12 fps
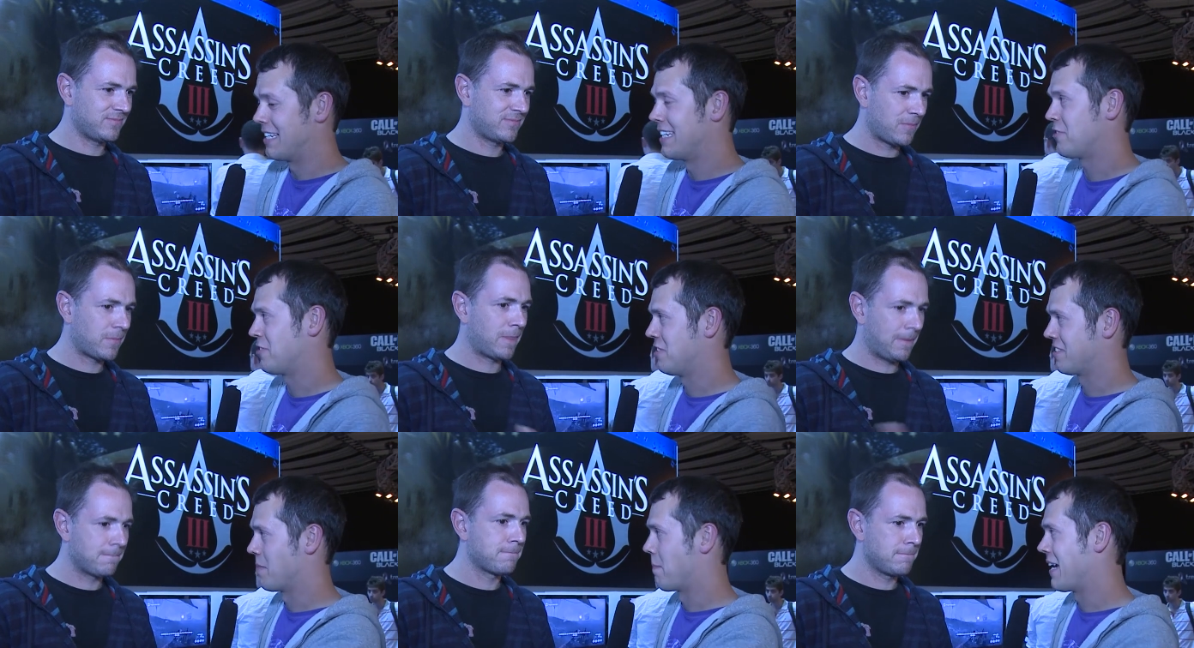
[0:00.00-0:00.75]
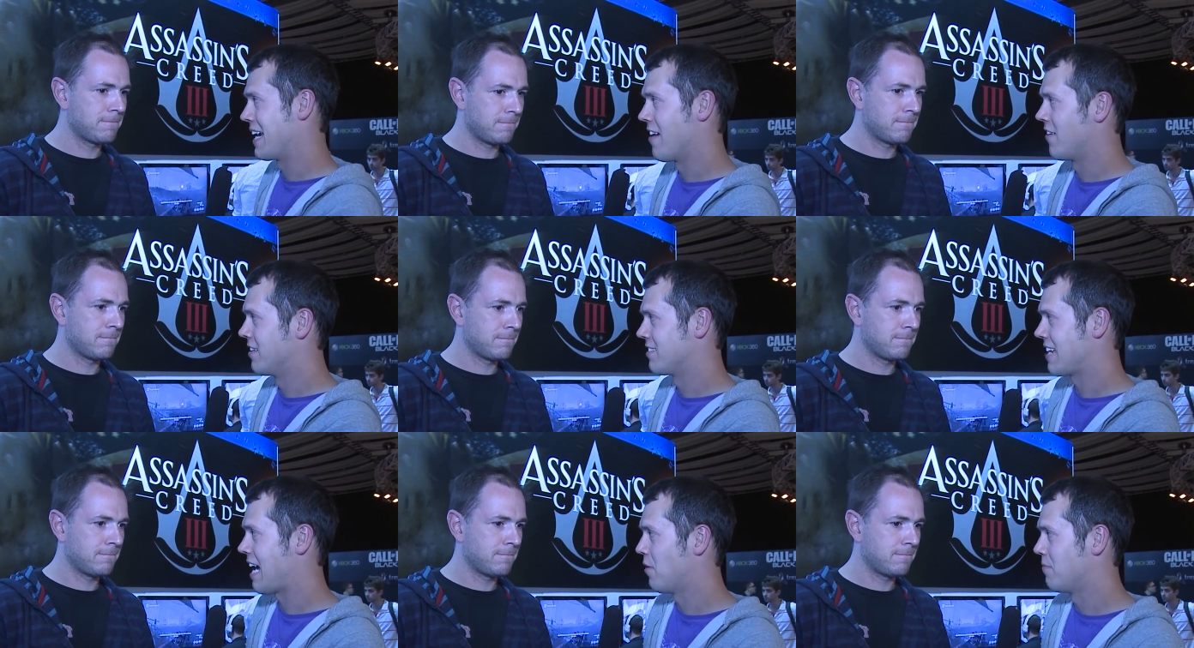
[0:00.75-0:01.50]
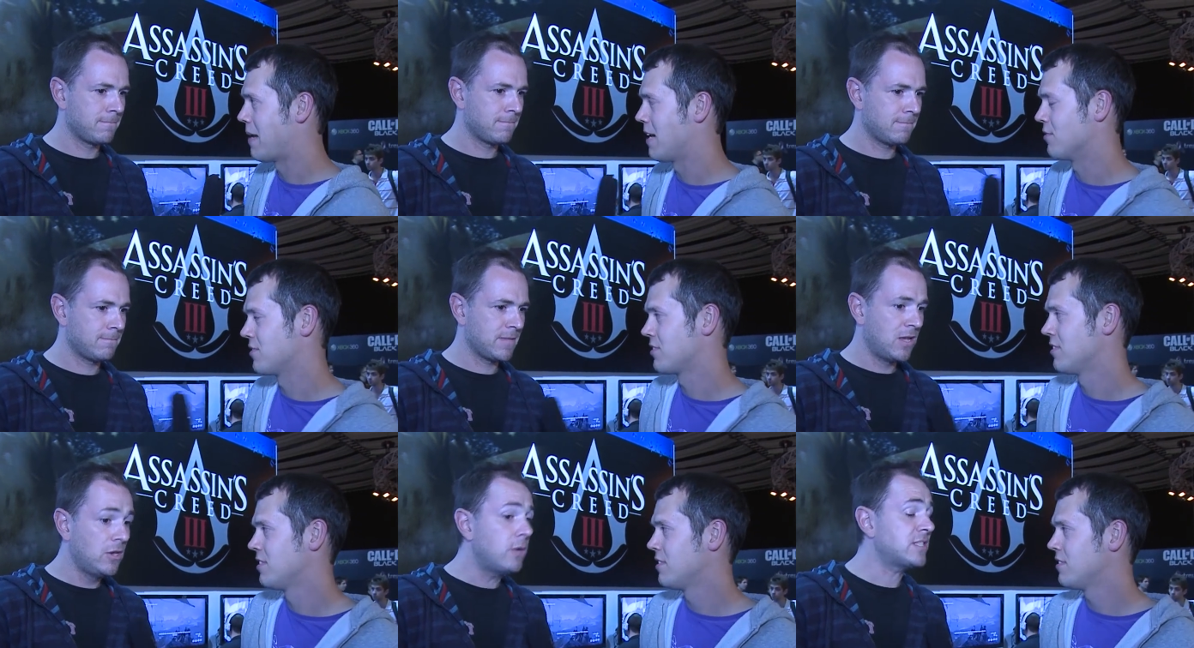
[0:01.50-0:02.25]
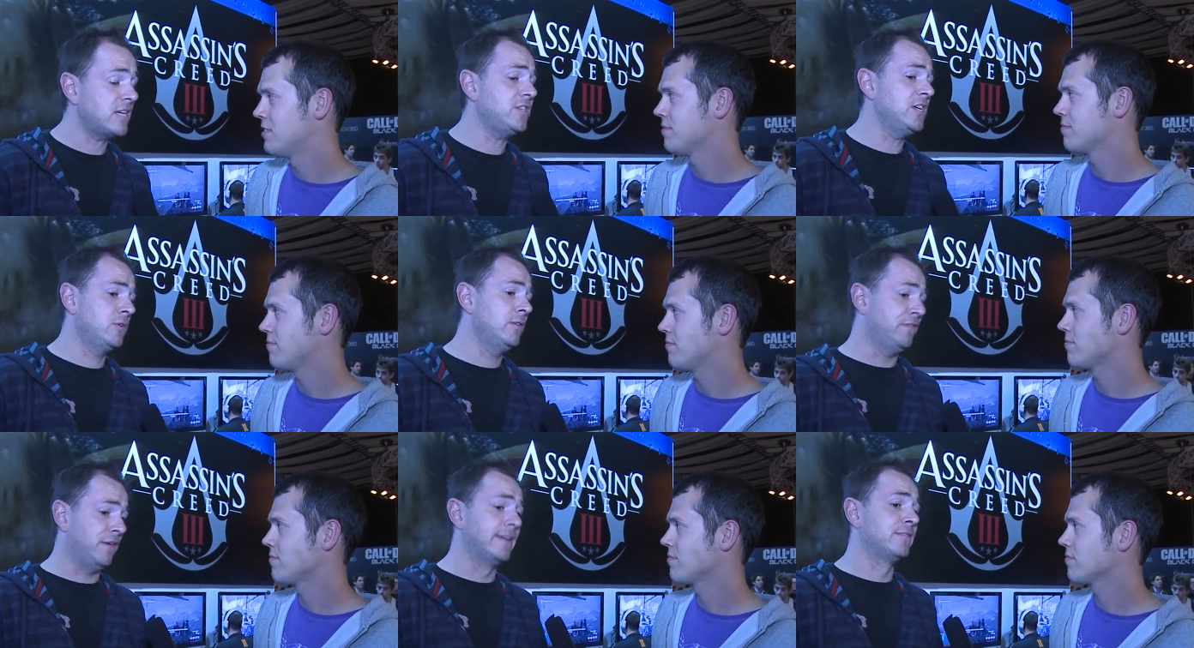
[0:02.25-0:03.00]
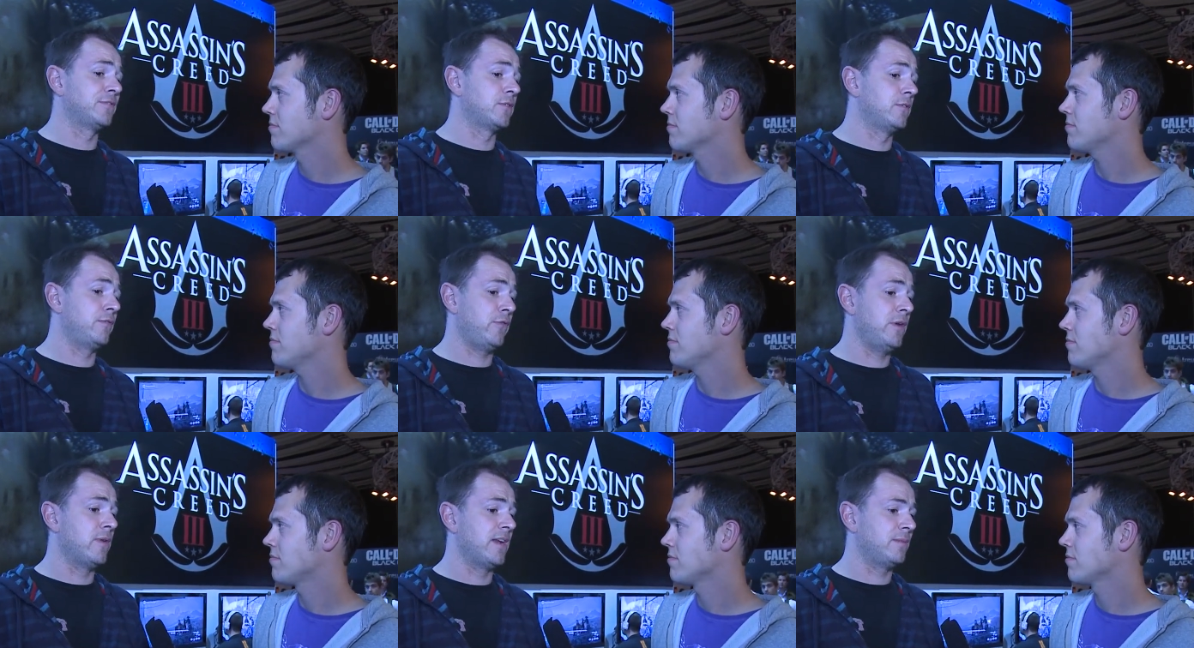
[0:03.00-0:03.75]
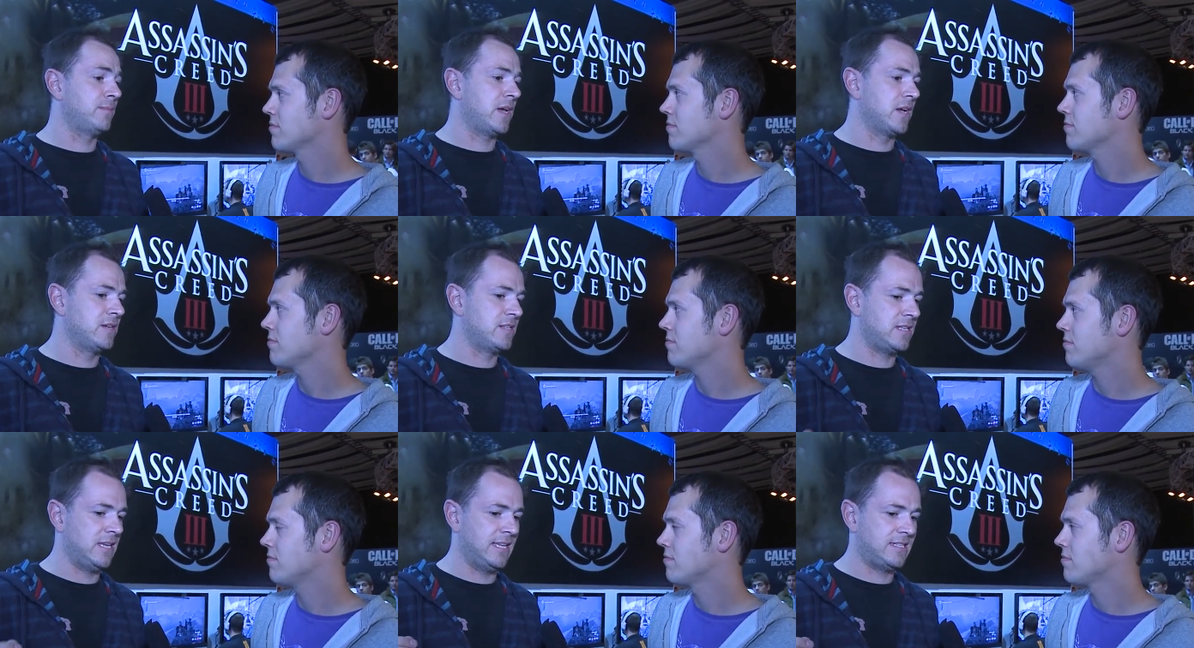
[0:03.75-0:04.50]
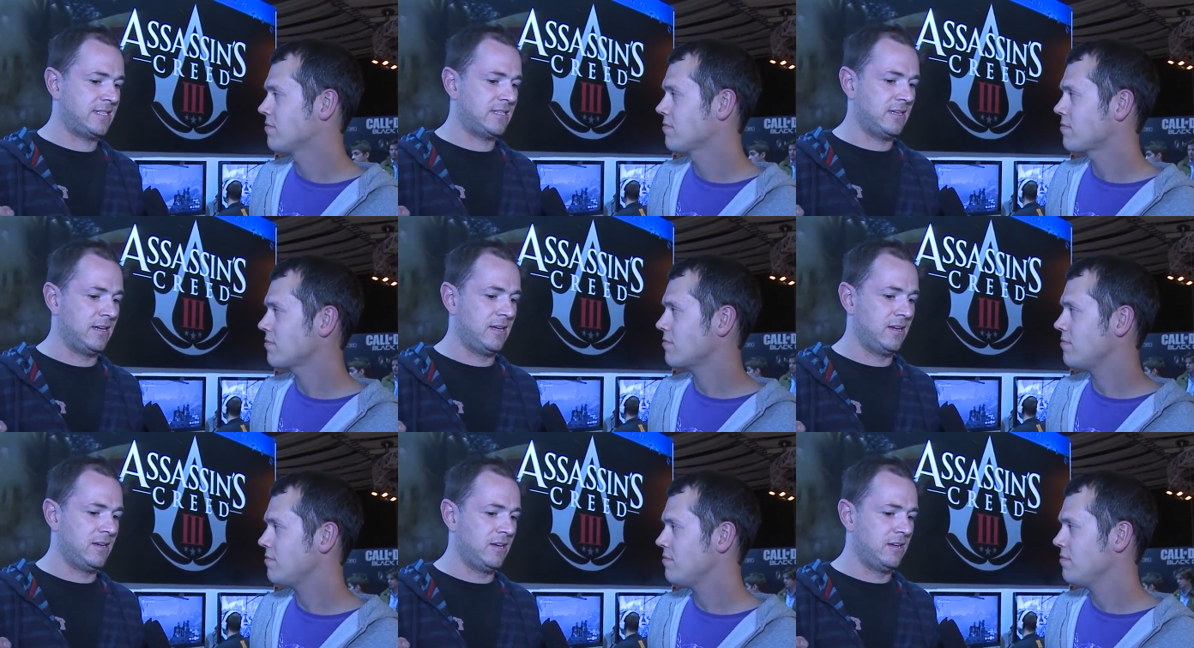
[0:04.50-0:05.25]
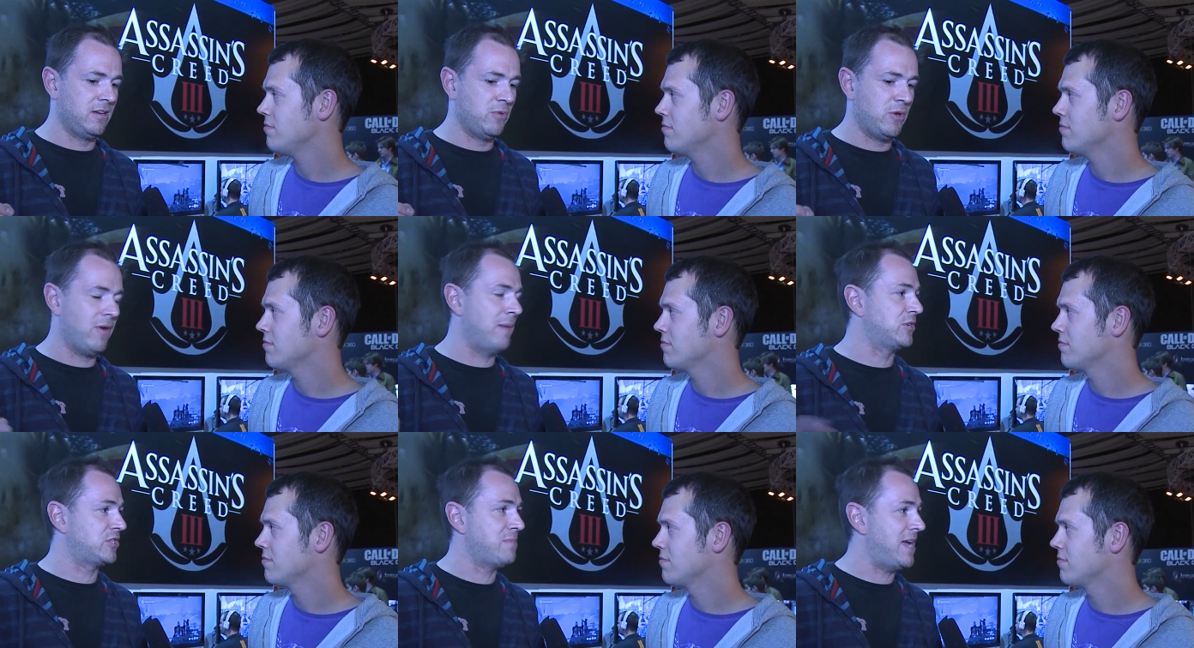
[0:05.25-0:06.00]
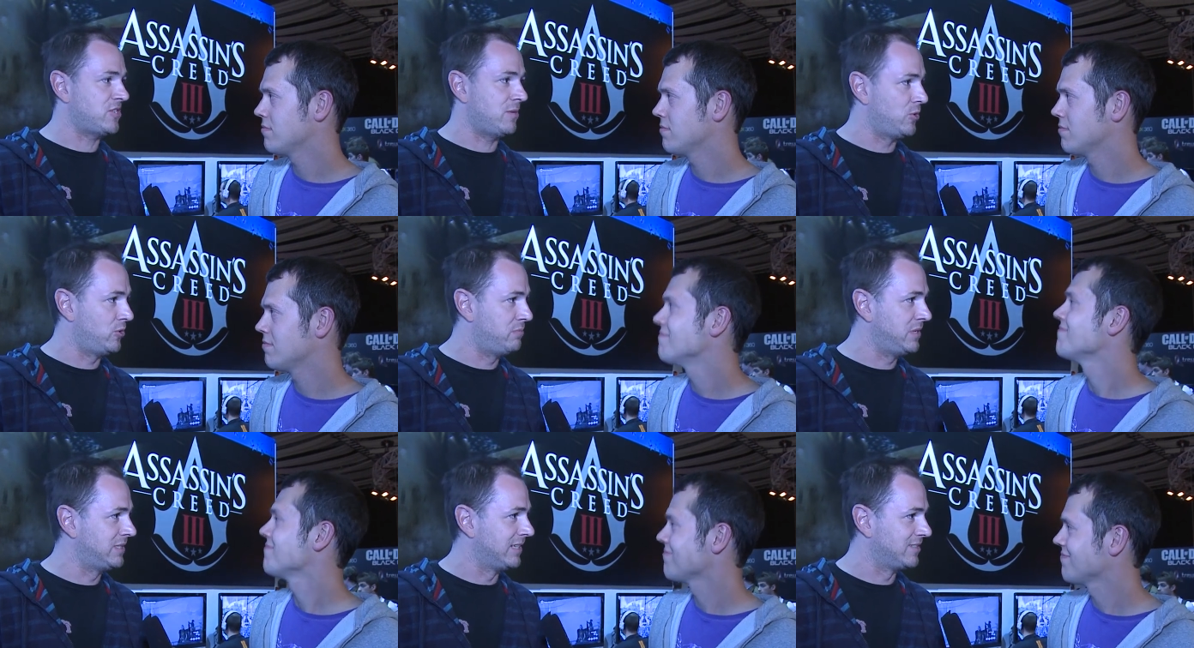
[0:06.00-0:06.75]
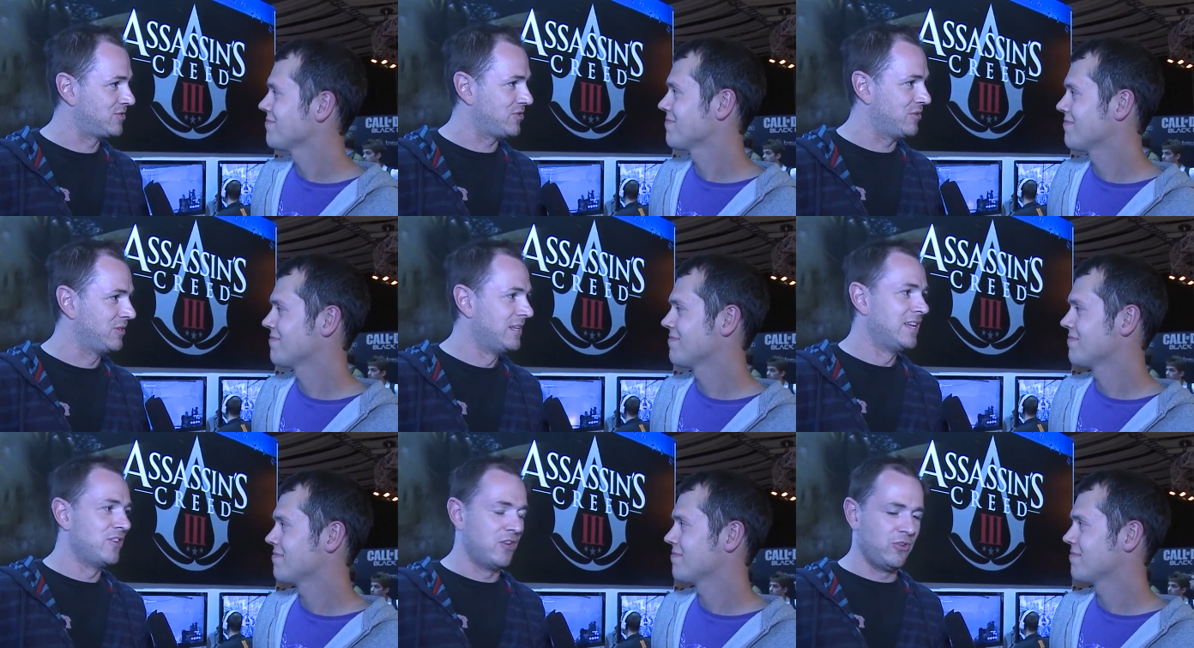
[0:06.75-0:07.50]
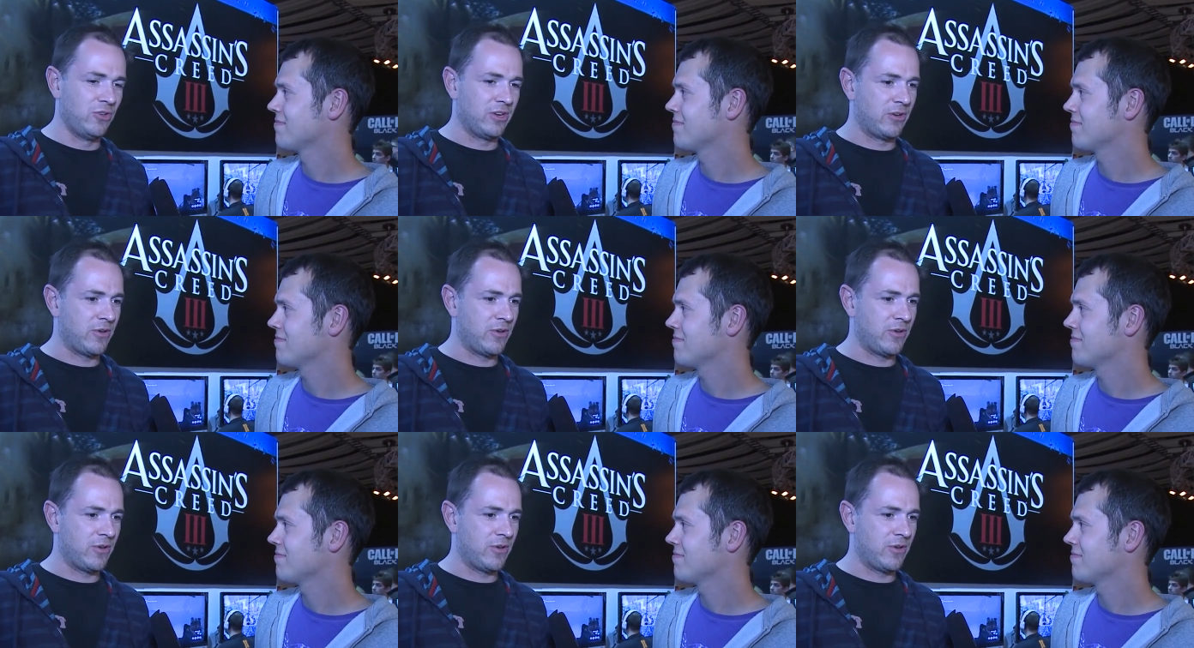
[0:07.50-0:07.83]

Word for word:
Speaker 1: it literally just a big area that's out of bounds?
Speaker 2: No, it's actually good fun for free running because it's uh, uh, we were able to smash up all the buildings. So, you know, you can